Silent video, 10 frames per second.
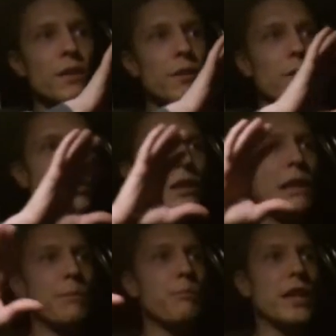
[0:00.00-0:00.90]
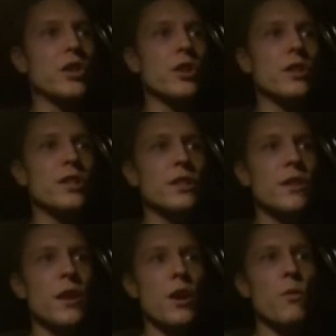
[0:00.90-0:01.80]
those little pictures
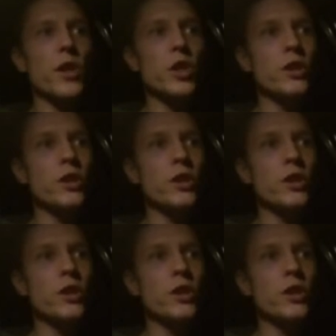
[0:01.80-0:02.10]
which